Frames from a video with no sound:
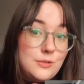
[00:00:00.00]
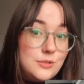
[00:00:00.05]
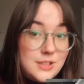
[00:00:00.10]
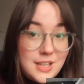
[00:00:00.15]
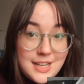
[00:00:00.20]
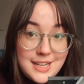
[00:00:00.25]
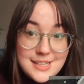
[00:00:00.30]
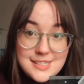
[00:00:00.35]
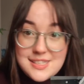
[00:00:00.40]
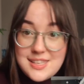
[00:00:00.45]
of
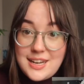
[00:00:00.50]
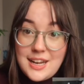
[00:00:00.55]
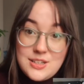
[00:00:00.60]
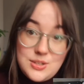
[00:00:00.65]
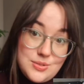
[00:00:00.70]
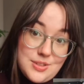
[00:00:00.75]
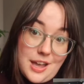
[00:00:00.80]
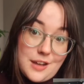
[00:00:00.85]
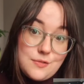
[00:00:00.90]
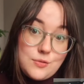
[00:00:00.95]
clients that I
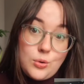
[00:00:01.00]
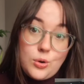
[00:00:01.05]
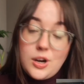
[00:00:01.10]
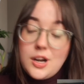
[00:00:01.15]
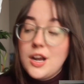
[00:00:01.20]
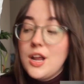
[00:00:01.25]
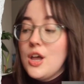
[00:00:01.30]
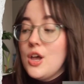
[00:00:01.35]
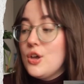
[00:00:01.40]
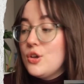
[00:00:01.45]
do that for.
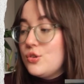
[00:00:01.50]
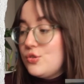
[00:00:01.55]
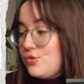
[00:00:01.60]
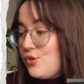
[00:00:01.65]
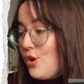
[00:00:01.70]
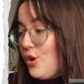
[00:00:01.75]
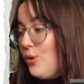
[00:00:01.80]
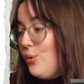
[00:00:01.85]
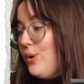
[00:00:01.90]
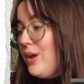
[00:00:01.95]

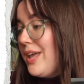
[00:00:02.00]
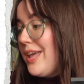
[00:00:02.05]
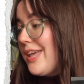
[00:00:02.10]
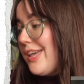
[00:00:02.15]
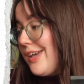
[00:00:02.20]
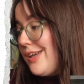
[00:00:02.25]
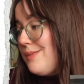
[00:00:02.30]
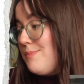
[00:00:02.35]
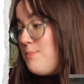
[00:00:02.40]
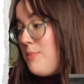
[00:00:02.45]
So
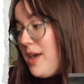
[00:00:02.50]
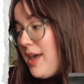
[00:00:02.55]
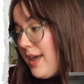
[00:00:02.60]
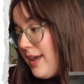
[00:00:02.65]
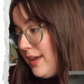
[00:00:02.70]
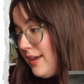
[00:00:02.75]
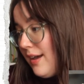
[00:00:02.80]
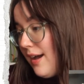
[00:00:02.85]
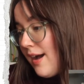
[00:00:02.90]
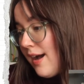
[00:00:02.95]
in
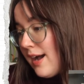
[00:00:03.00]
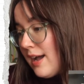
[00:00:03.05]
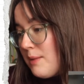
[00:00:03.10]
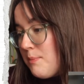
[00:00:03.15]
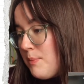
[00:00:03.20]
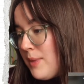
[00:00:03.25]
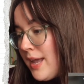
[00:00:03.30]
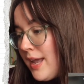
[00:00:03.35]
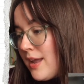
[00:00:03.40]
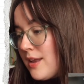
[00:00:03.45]
May, I
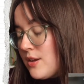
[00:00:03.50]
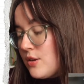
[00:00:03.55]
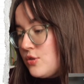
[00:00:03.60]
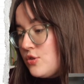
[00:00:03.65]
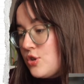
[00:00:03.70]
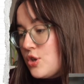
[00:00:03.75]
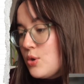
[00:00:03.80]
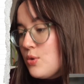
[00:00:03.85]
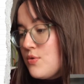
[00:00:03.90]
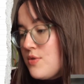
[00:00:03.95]
made
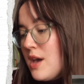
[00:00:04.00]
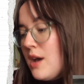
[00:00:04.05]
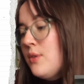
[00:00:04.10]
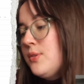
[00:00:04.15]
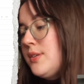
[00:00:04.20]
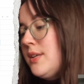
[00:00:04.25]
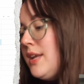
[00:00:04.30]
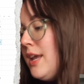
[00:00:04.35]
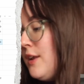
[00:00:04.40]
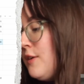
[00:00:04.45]

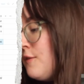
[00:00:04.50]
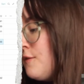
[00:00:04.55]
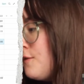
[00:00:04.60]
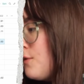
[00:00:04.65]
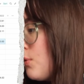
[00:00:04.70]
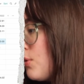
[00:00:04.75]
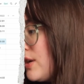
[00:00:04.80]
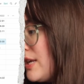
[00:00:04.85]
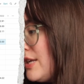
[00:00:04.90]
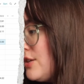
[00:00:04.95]

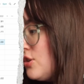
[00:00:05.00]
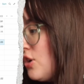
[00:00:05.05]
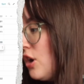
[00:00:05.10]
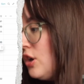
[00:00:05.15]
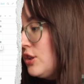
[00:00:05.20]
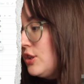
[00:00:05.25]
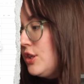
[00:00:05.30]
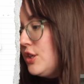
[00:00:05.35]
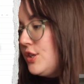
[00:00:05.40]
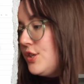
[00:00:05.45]

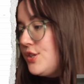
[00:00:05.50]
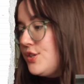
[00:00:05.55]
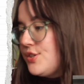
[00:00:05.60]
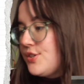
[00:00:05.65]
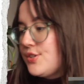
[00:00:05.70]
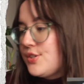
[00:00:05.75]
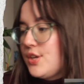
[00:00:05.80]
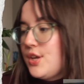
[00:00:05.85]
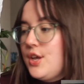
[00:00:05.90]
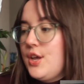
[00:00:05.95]

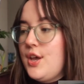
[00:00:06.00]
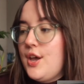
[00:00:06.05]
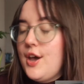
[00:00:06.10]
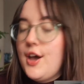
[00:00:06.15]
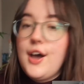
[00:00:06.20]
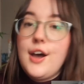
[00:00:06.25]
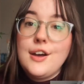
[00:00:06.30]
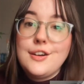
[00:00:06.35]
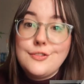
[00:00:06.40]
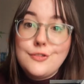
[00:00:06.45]
$2,040
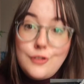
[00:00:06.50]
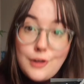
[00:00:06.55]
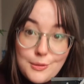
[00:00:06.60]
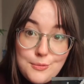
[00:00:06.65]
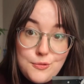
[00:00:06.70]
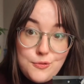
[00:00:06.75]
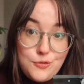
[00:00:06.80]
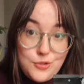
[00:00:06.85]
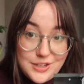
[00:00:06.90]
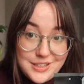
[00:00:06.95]
from
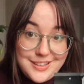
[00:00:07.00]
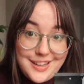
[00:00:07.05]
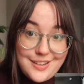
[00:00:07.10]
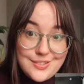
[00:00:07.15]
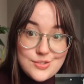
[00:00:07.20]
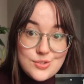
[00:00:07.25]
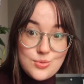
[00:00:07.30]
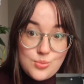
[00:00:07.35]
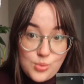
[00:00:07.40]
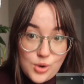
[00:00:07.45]

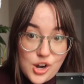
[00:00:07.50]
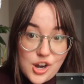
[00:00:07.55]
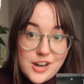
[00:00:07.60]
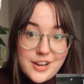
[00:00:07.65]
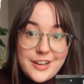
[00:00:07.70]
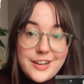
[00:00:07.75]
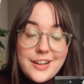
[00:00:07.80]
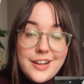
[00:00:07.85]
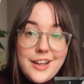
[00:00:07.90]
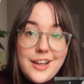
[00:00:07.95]
freelance work.
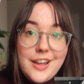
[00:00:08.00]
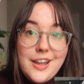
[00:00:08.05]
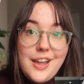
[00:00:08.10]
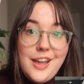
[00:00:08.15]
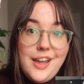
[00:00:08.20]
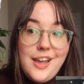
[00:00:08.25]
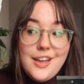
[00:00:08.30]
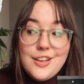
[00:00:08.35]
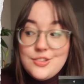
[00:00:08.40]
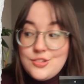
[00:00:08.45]

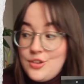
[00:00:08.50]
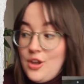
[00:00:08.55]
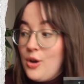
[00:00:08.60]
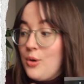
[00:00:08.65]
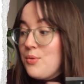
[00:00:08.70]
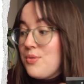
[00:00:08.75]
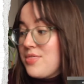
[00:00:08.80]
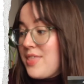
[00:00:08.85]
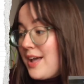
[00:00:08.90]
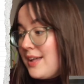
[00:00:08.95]

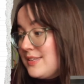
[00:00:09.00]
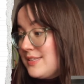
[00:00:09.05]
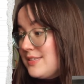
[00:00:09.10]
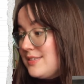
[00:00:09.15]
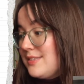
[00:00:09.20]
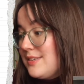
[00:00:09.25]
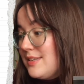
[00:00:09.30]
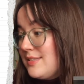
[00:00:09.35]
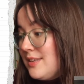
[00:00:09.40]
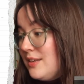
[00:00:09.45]
So
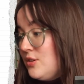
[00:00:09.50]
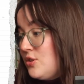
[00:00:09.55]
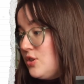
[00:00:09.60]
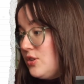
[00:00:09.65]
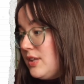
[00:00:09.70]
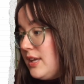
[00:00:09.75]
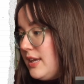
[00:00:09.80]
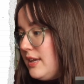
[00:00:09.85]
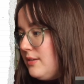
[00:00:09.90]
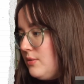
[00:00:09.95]
that's
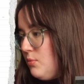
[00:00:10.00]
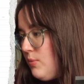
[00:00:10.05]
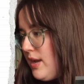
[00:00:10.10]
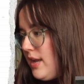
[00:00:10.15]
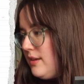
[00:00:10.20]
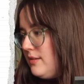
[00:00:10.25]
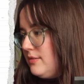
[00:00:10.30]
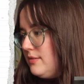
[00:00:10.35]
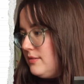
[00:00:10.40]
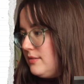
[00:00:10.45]
essentially,
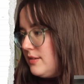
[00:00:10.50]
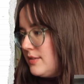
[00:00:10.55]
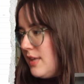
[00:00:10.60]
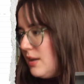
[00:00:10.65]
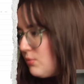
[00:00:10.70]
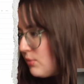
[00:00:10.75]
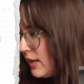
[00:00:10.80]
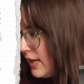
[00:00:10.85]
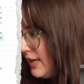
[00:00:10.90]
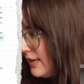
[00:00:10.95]
wait, is
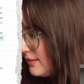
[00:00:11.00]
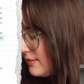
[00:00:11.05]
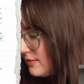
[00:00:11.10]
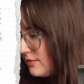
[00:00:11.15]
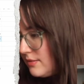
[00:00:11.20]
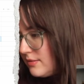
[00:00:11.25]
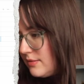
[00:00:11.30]
that right?